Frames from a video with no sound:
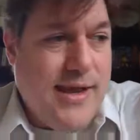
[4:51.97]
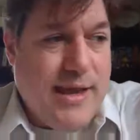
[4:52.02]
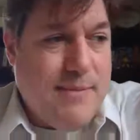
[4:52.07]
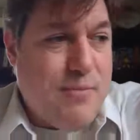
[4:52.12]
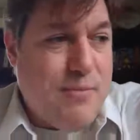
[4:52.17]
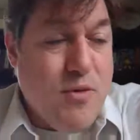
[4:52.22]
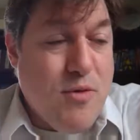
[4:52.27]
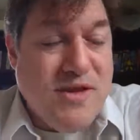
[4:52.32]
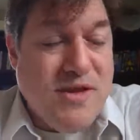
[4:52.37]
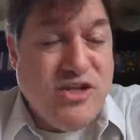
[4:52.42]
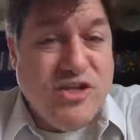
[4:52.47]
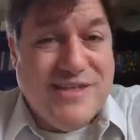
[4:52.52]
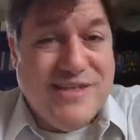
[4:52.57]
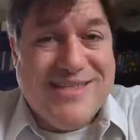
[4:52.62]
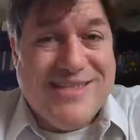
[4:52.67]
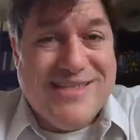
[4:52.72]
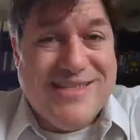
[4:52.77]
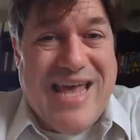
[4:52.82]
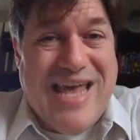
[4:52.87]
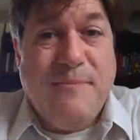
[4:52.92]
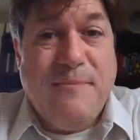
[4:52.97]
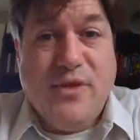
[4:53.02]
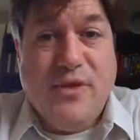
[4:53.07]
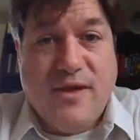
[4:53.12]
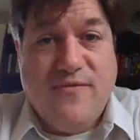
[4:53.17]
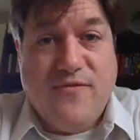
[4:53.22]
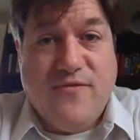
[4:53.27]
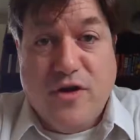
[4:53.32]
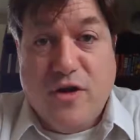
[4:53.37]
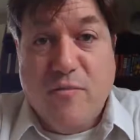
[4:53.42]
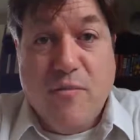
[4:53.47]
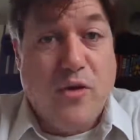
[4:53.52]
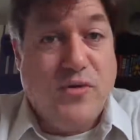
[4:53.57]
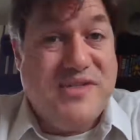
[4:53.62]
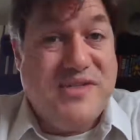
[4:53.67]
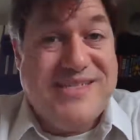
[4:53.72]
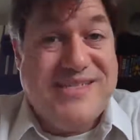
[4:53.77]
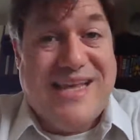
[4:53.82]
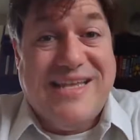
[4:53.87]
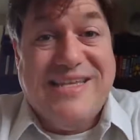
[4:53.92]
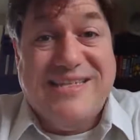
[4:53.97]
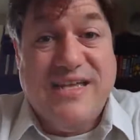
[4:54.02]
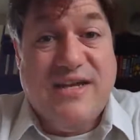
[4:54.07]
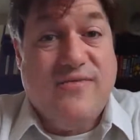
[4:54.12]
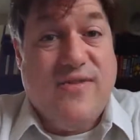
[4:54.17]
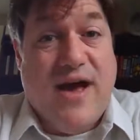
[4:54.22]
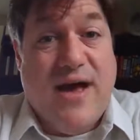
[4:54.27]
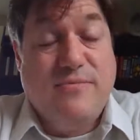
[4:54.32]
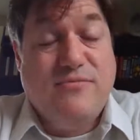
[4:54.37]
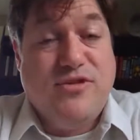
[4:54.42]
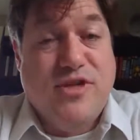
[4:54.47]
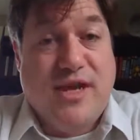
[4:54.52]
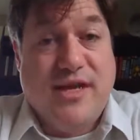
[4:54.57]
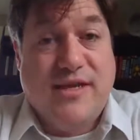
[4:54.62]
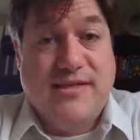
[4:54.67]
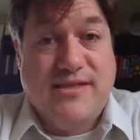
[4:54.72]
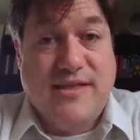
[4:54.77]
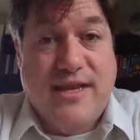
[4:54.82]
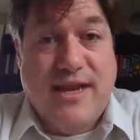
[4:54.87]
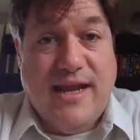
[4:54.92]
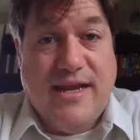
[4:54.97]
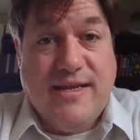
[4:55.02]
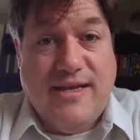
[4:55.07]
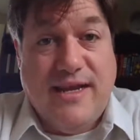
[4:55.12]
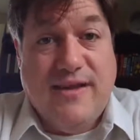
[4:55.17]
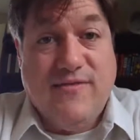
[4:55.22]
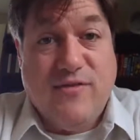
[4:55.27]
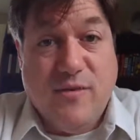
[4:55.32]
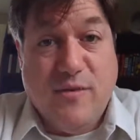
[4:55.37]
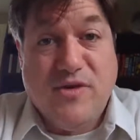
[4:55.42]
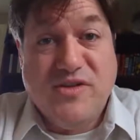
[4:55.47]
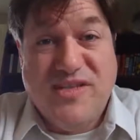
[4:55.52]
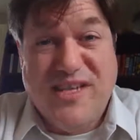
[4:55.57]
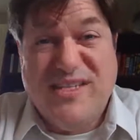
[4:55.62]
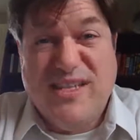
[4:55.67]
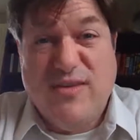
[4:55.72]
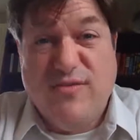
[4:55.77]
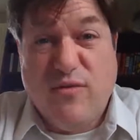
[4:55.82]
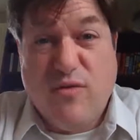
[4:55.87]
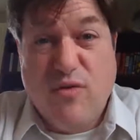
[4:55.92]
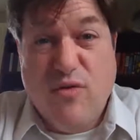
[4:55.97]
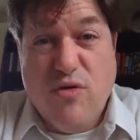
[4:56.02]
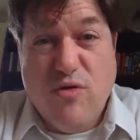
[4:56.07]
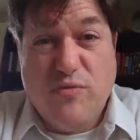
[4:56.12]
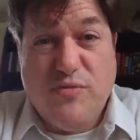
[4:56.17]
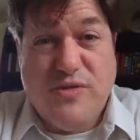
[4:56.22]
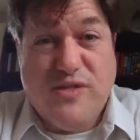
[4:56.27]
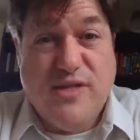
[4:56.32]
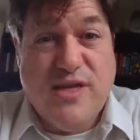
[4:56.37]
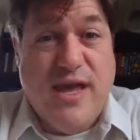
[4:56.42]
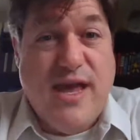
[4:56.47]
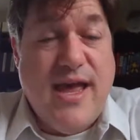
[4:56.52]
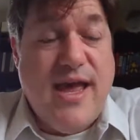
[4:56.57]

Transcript: permissions template for your most sensitive objects in AD, for your most sensitive groups.